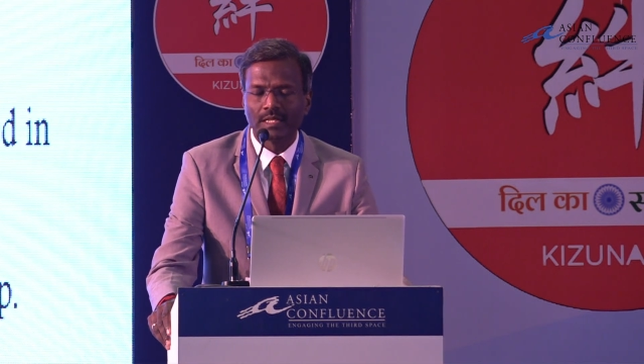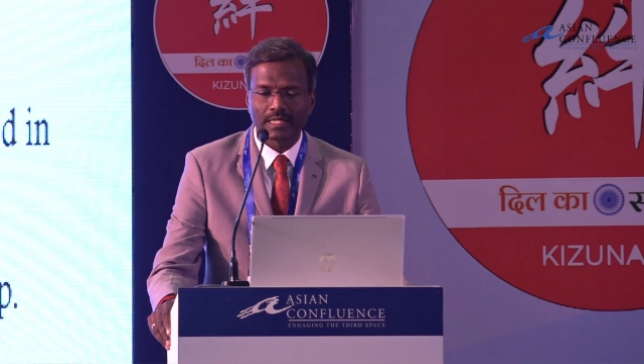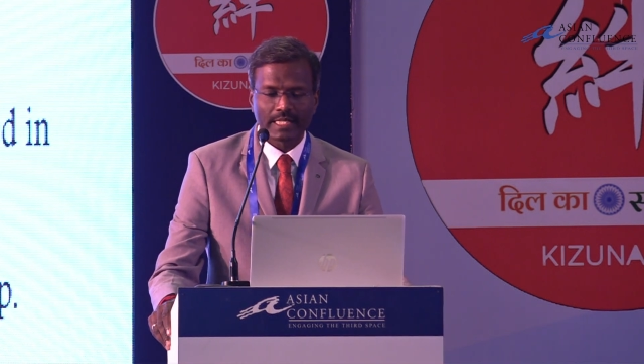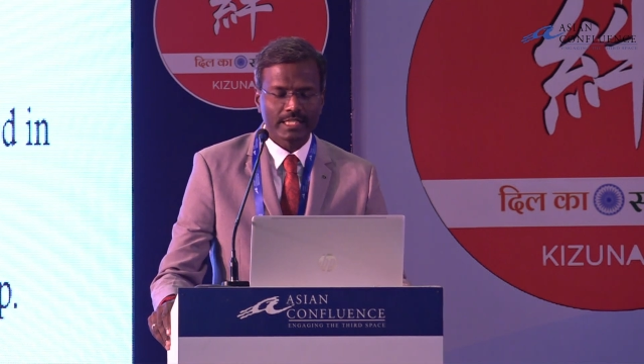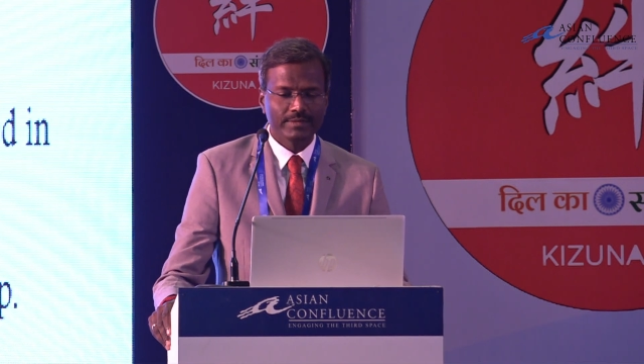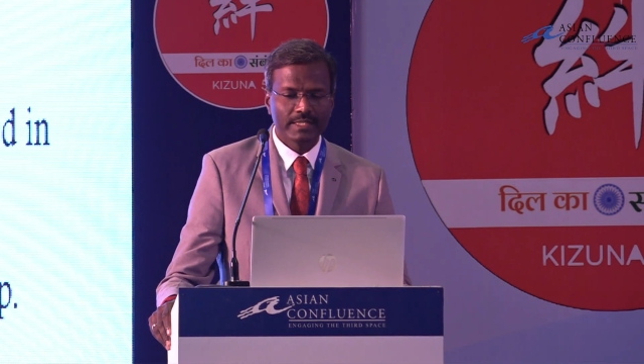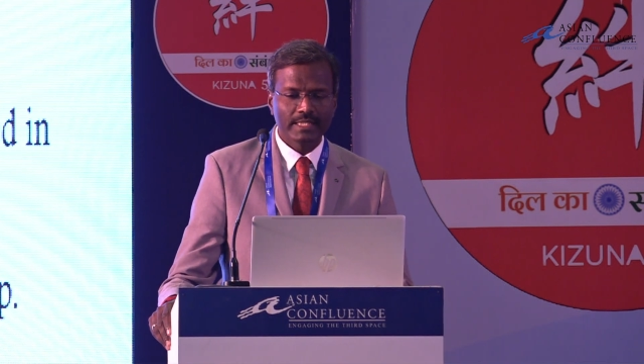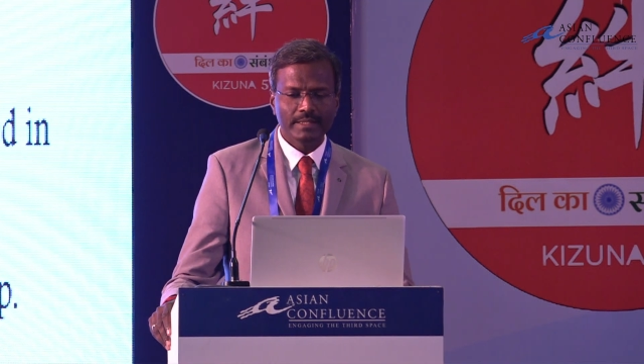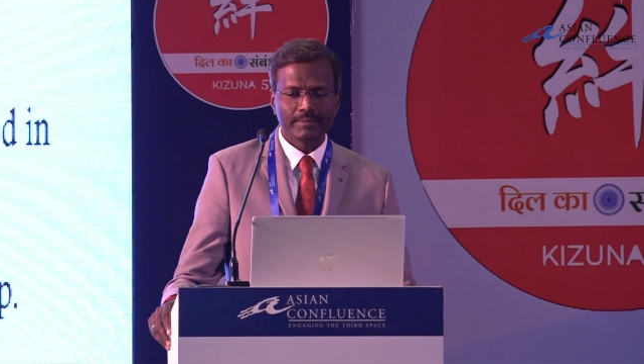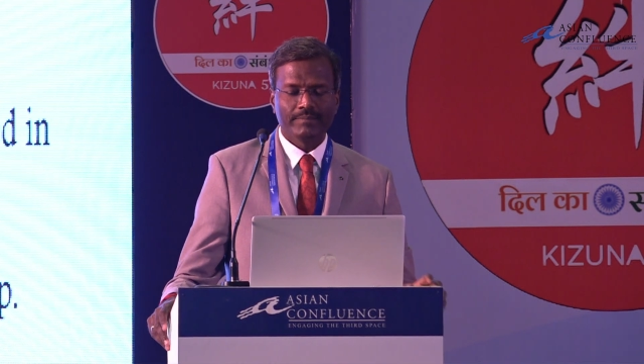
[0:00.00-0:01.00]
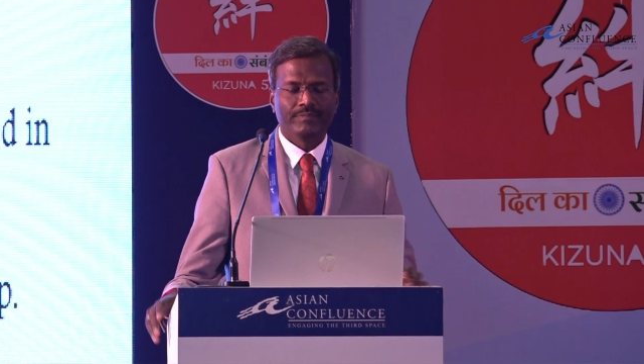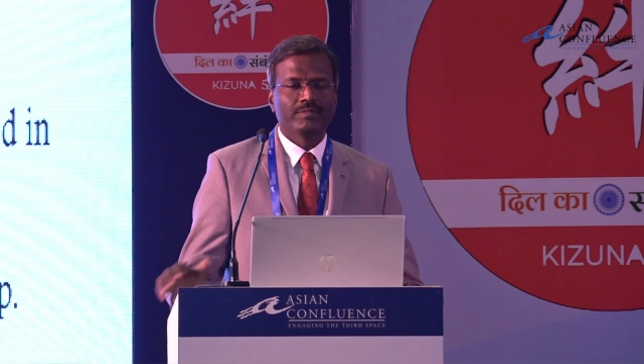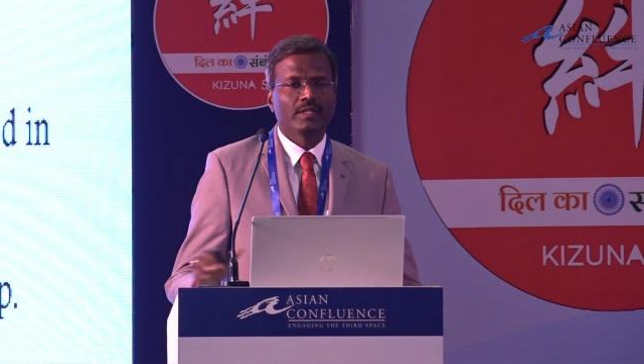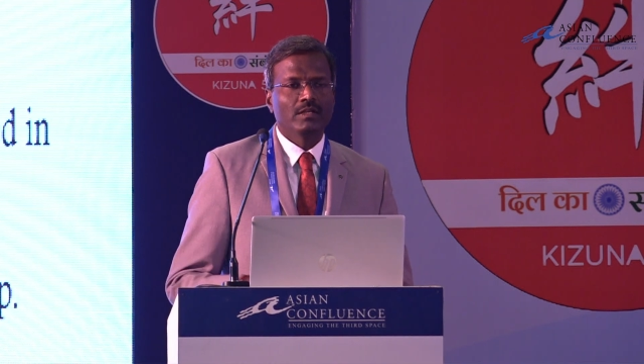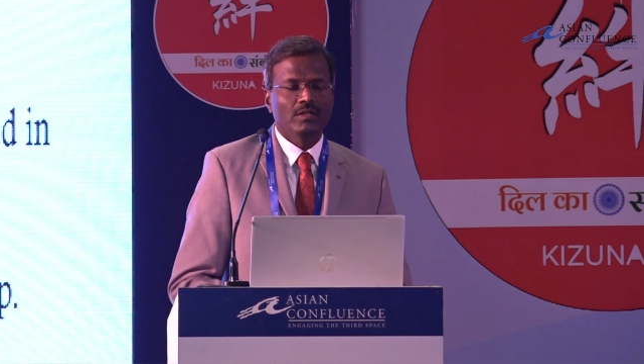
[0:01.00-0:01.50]
connectivity.
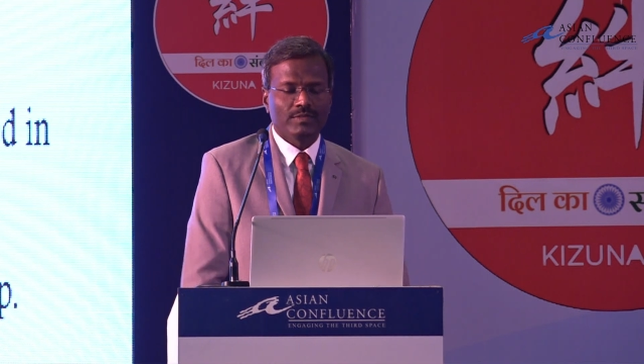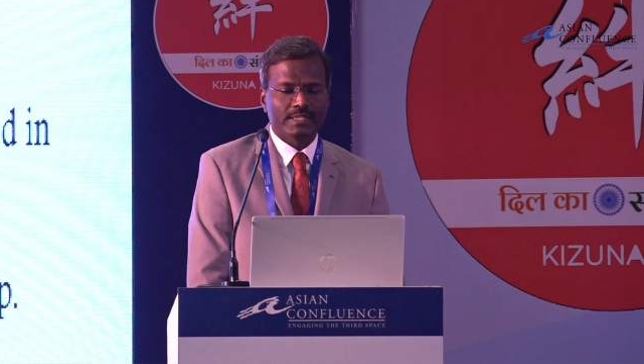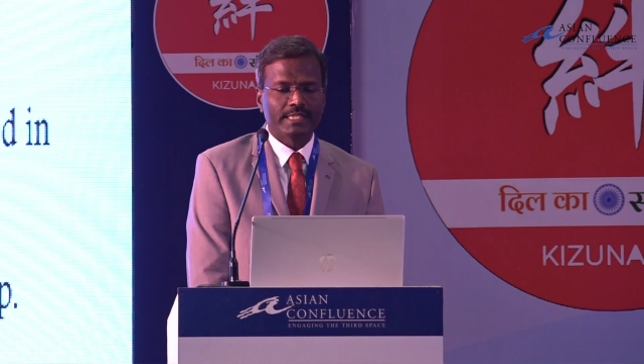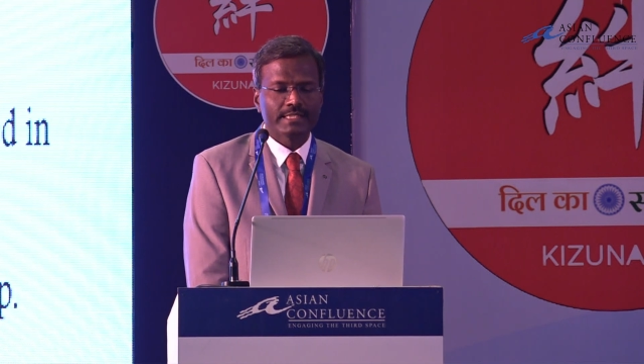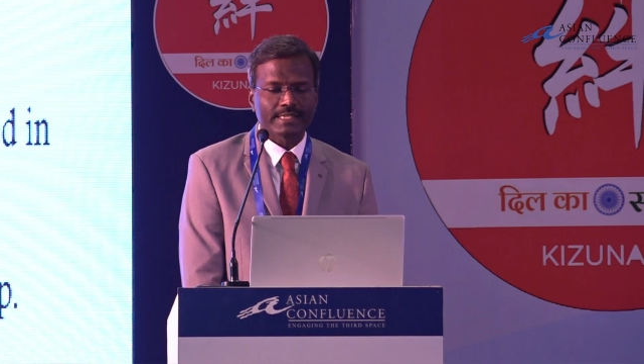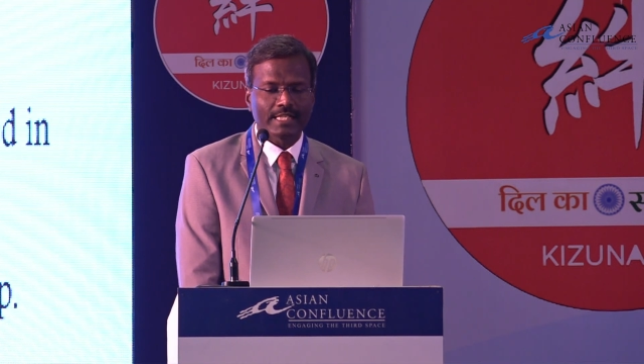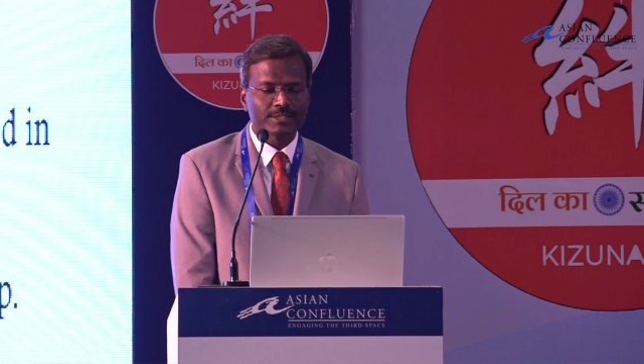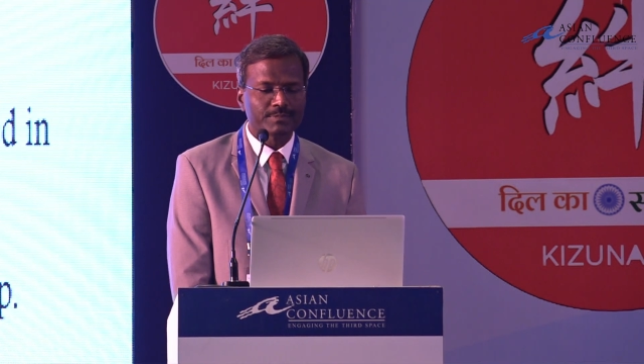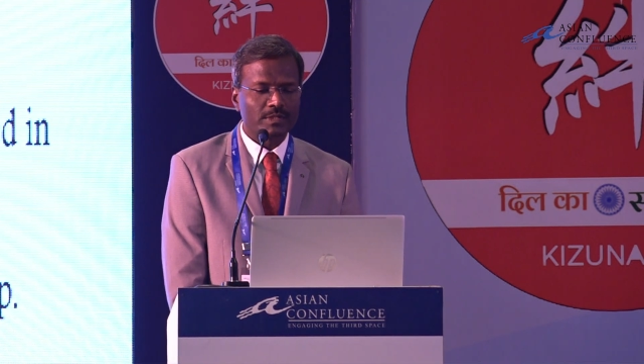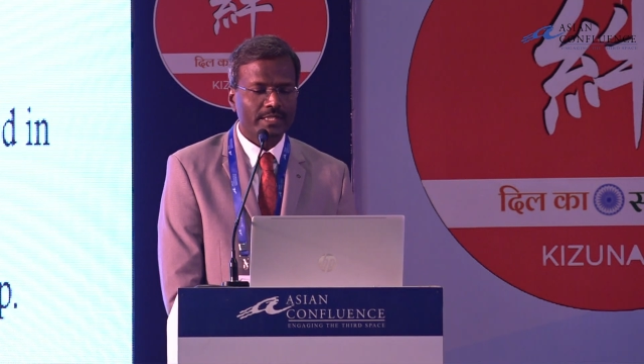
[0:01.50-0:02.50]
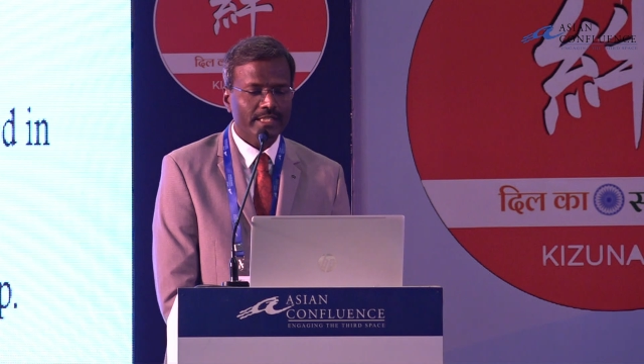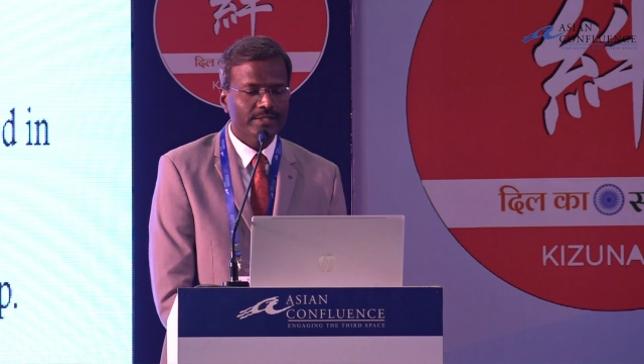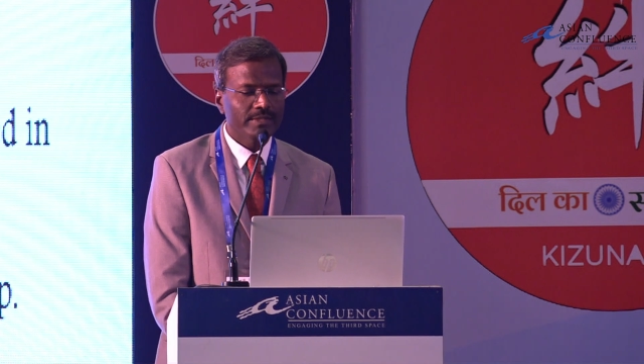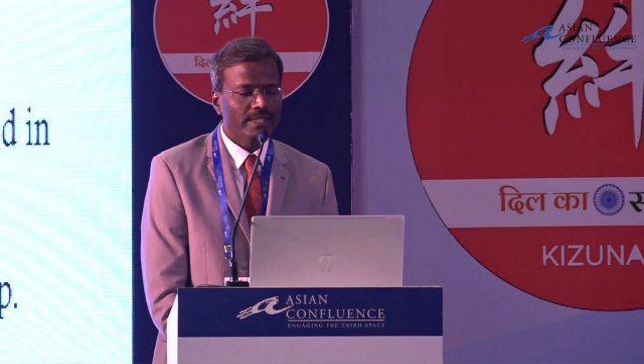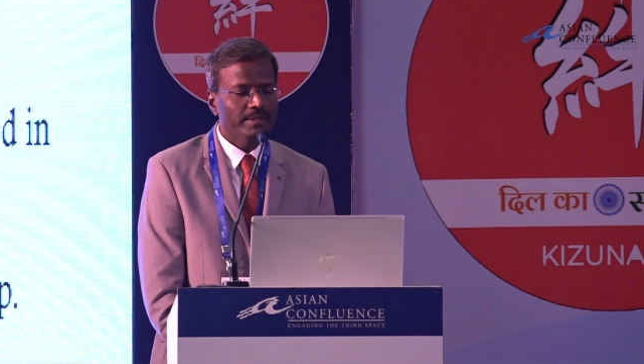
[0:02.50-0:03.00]
First is transport
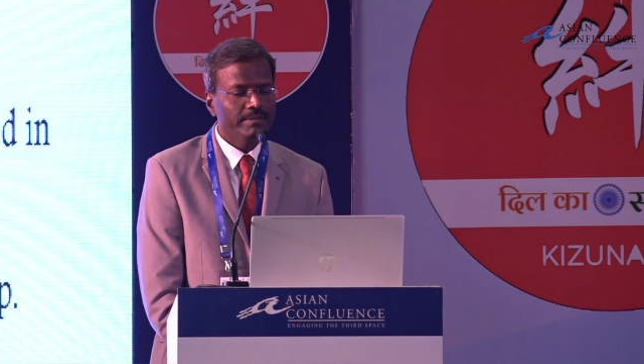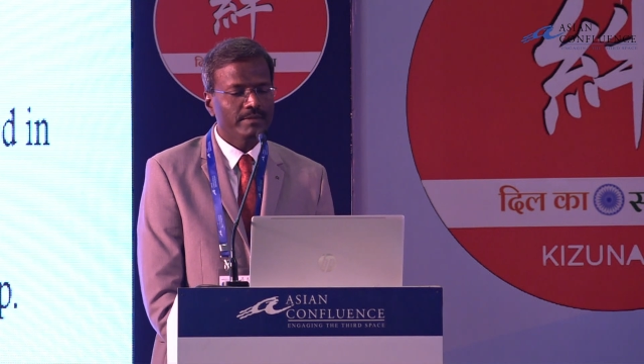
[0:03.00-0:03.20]
connectivity.